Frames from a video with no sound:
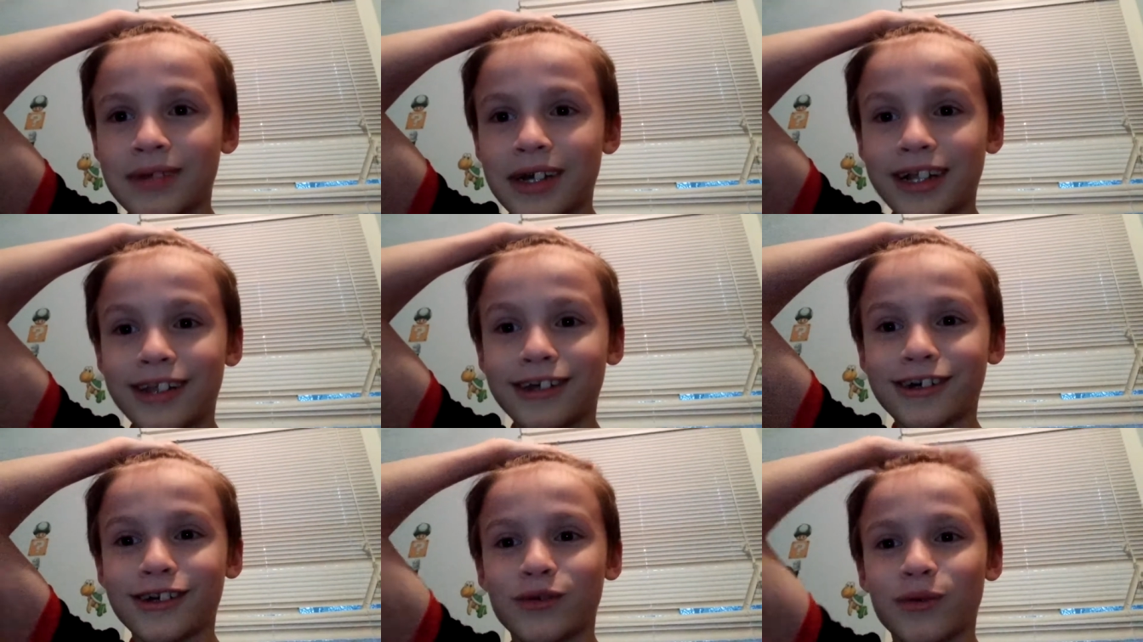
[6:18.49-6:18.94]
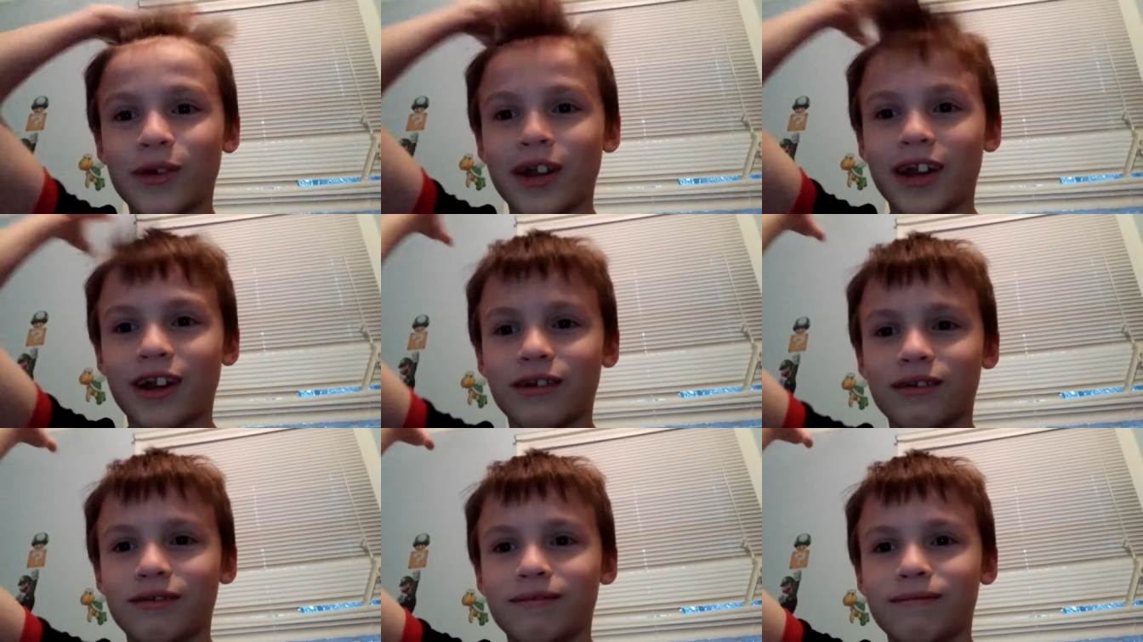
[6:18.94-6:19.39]
It looks
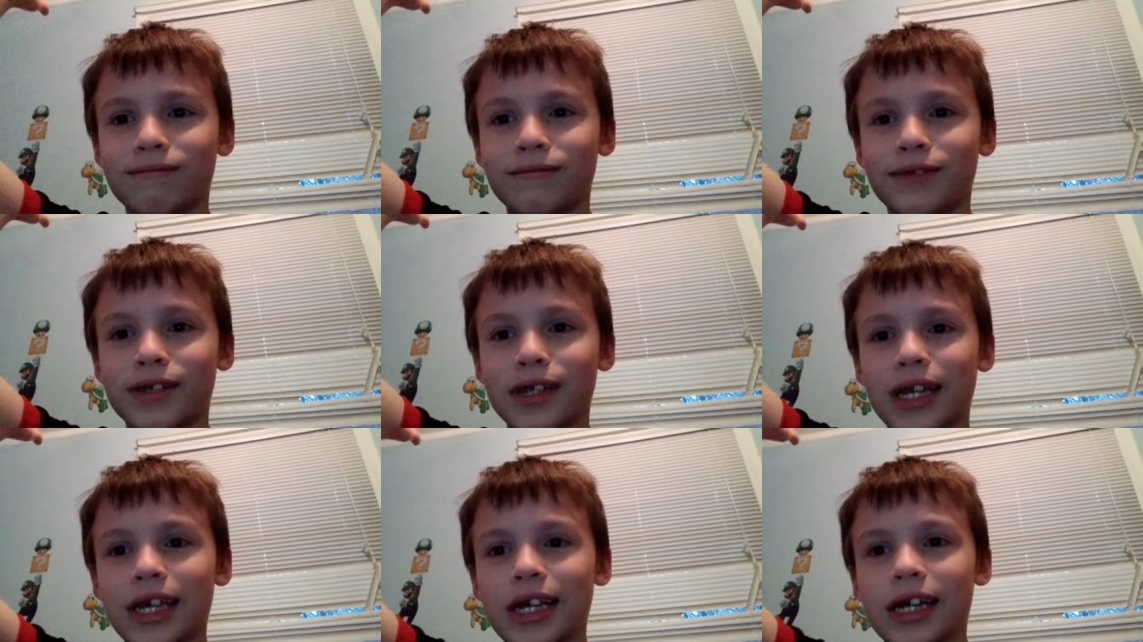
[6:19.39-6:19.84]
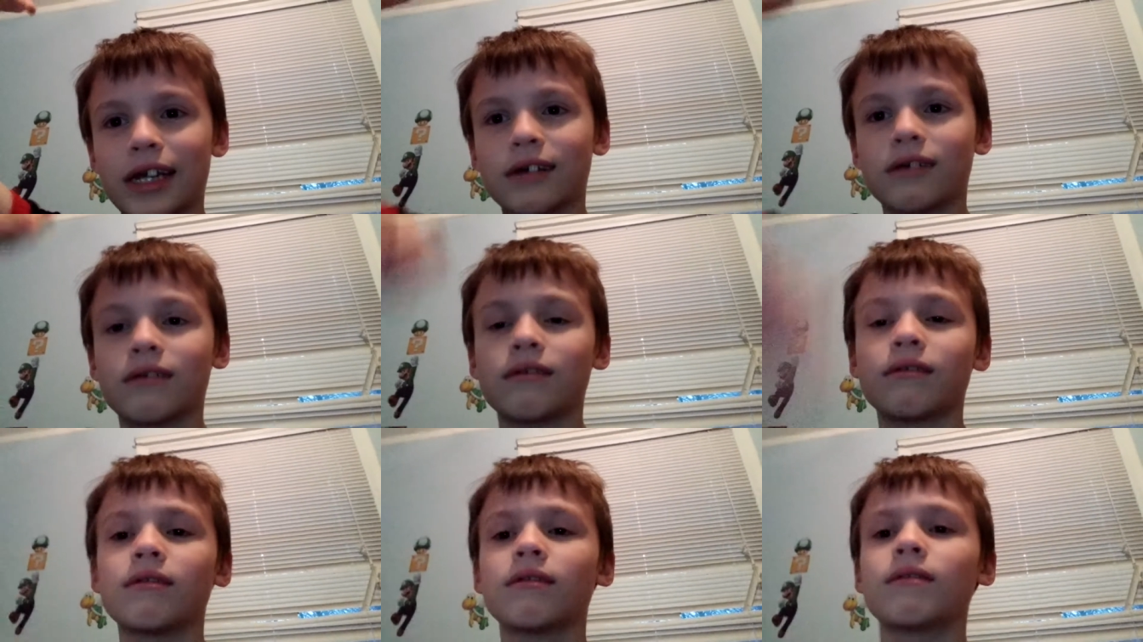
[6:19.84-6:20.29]
weird. So yeah.
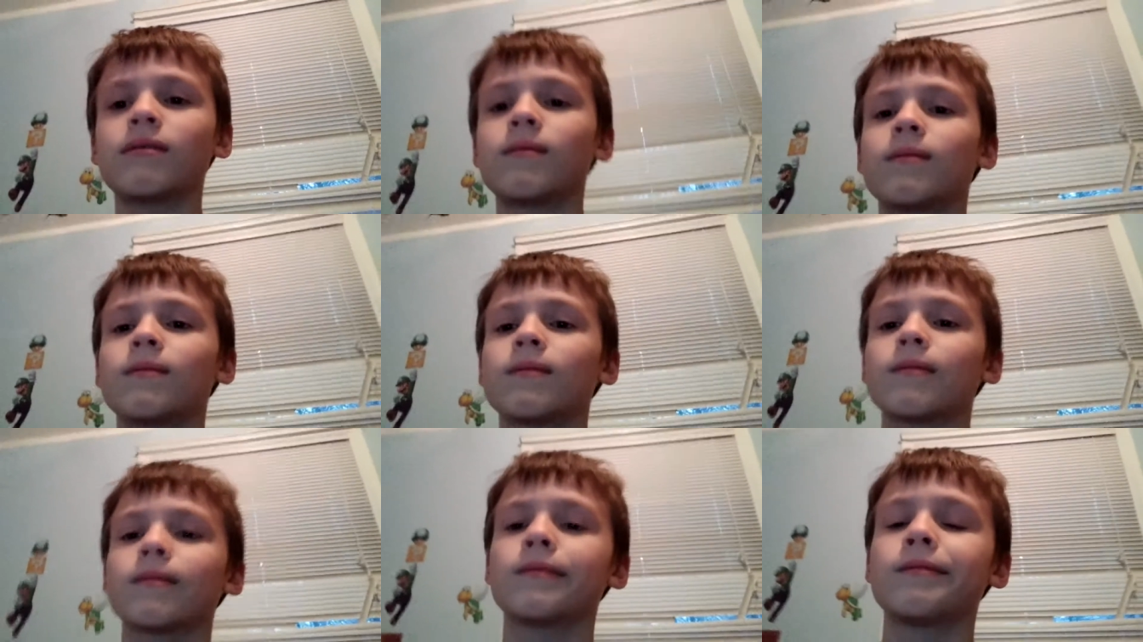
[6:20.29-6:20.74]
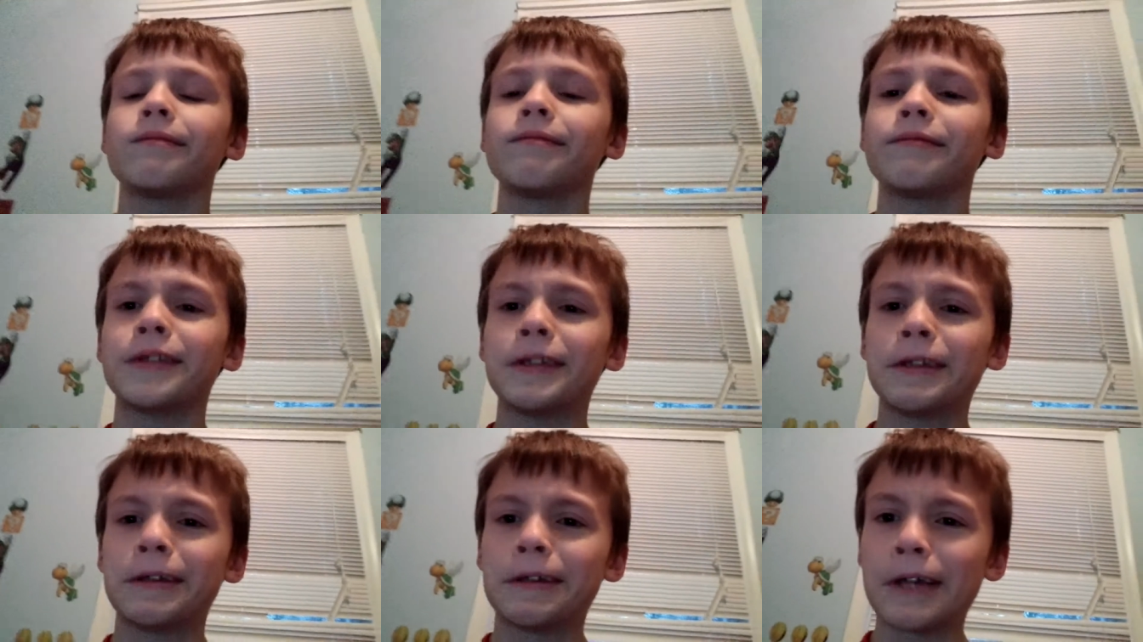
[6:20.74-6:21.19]
Yeah, it looks like
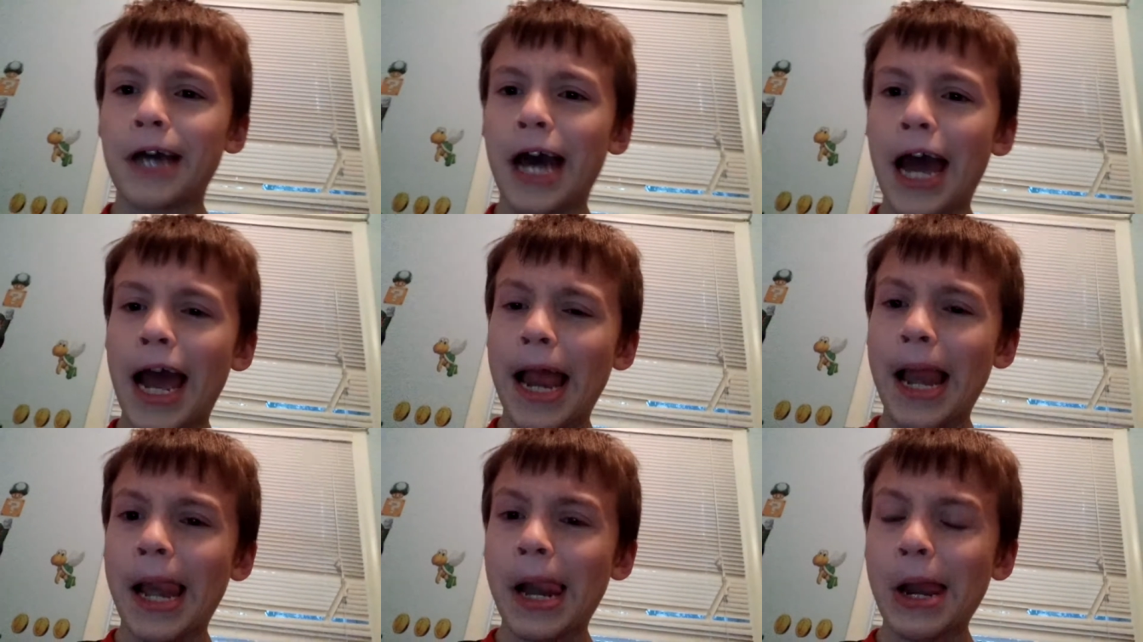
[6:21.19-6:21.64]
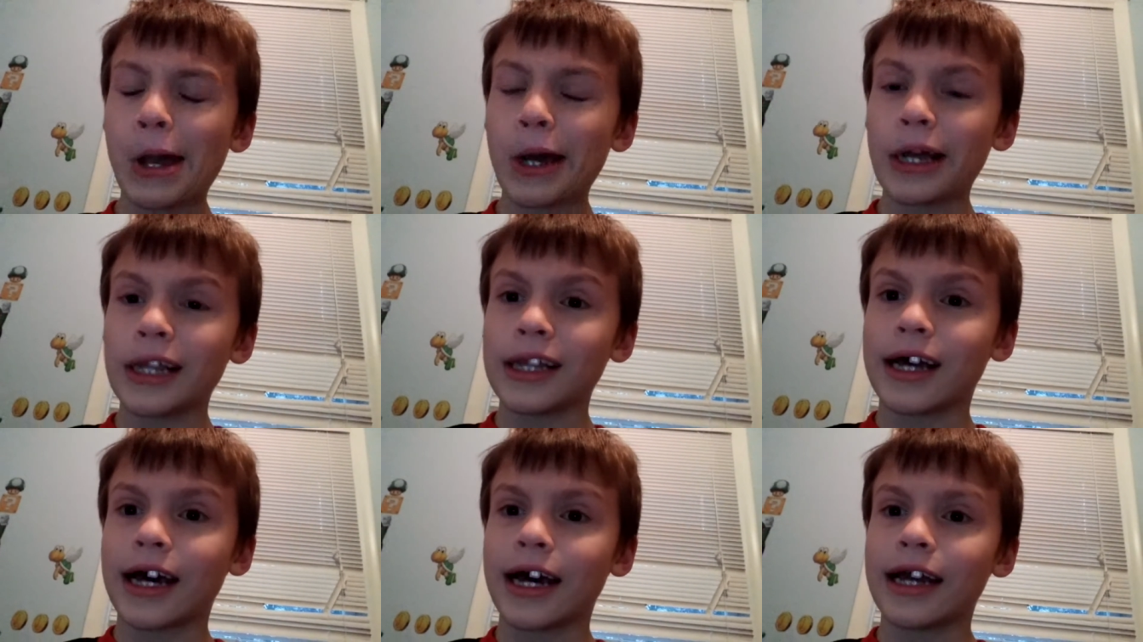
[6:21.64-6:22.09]

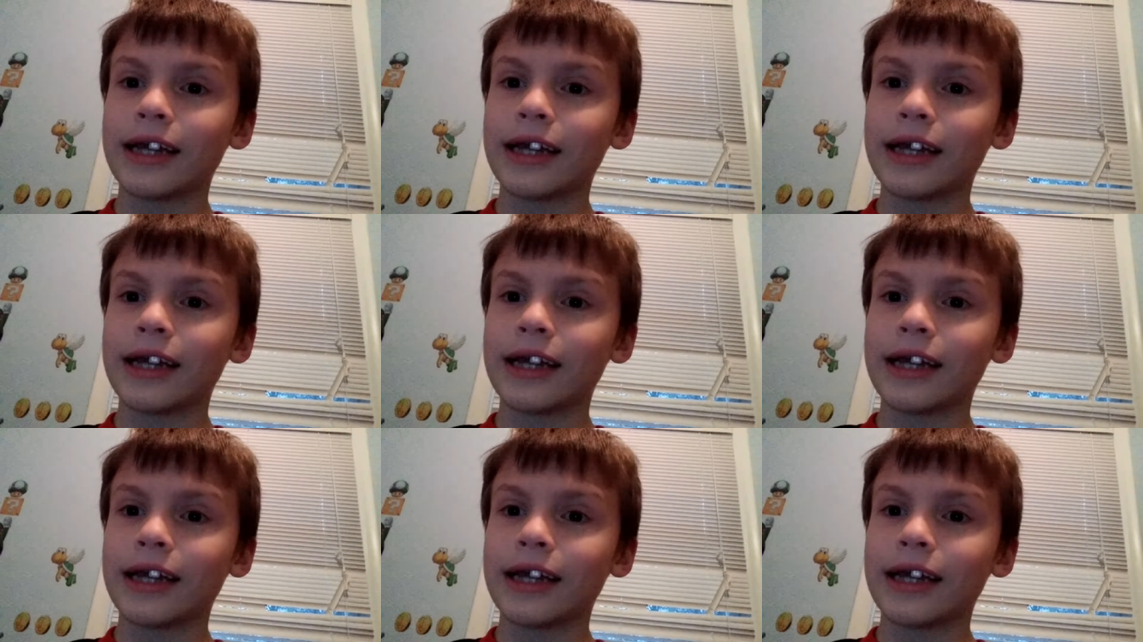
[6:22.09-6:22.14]
I look.